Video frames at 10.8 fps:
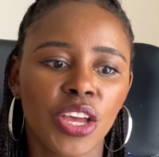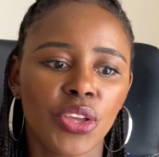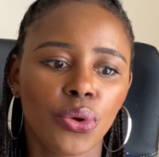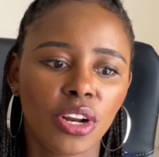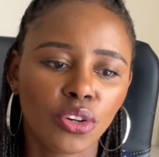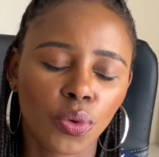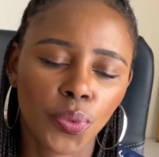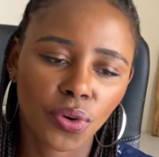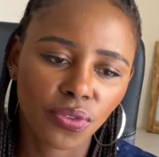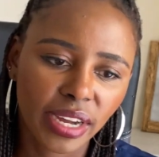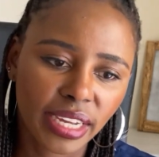You need to
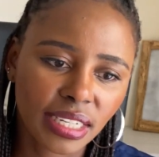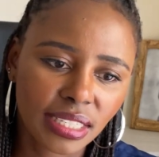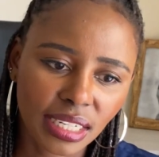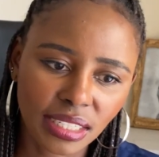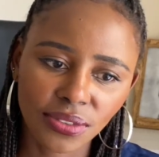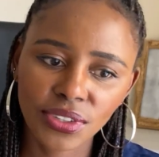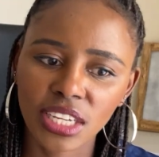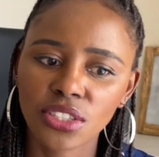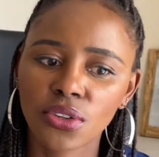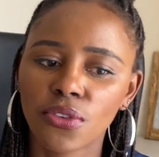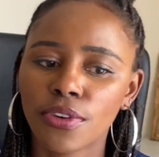provide
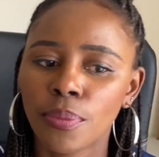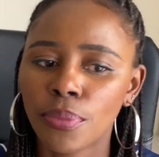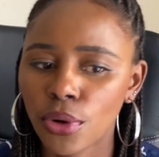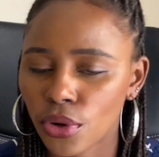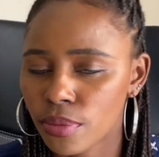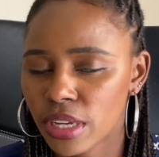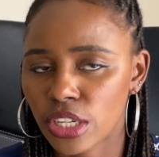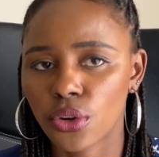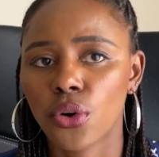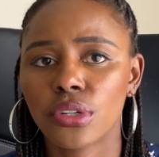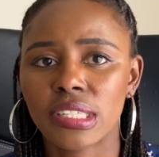certificate of employment
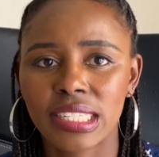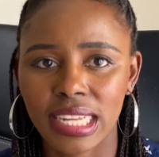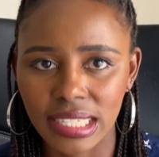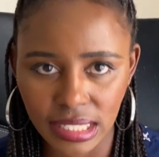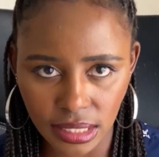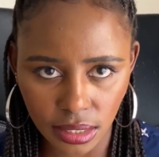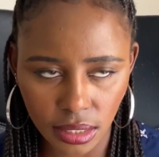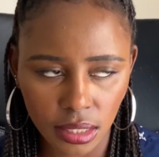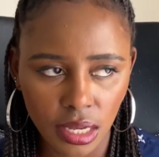or studies.